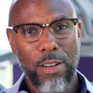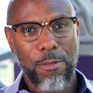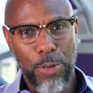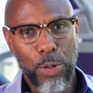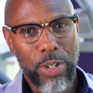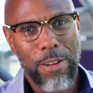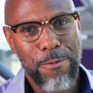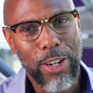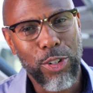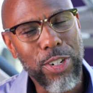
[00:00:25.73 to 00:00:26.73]
Food can
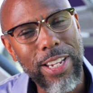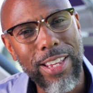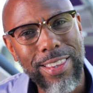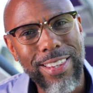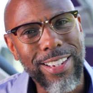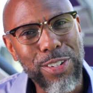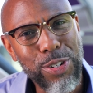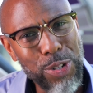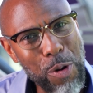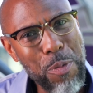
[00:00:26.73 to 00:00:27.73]
affect your teeth in
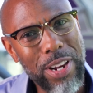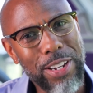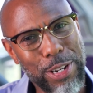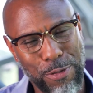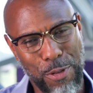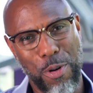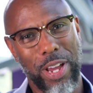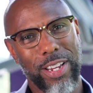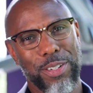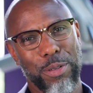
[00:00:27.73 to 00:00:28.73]
so many different
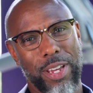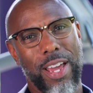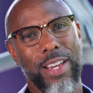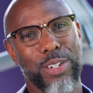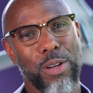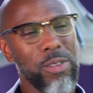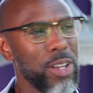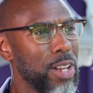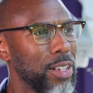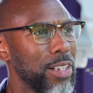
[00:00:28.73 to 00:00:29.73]
ways, okay?
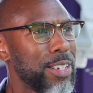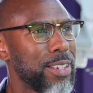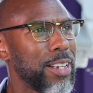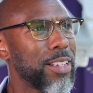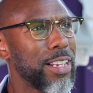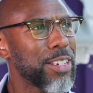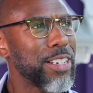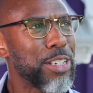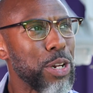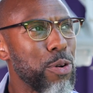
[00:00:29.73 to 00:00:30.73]
So let's
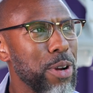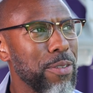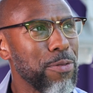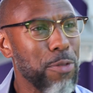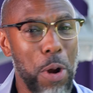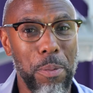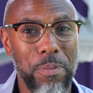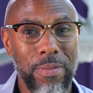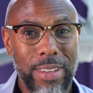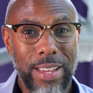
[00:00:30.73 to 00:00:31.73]
consider it
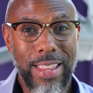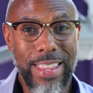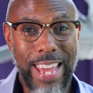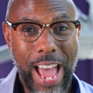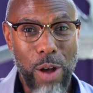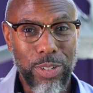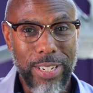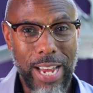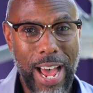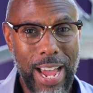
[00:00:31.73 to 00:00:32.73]
from the
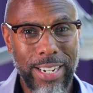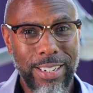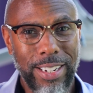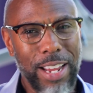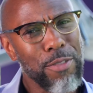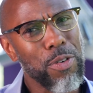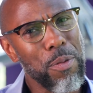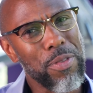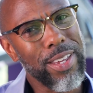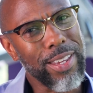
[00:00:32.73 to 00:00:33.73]
outside and
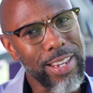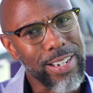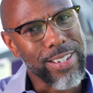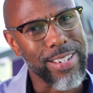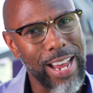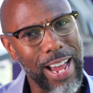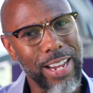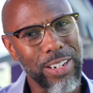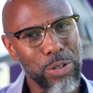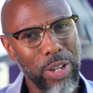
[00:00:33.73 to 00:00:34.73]
from the
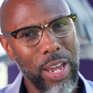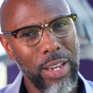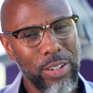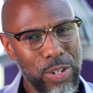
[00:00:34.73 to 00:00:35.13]
inside, okay?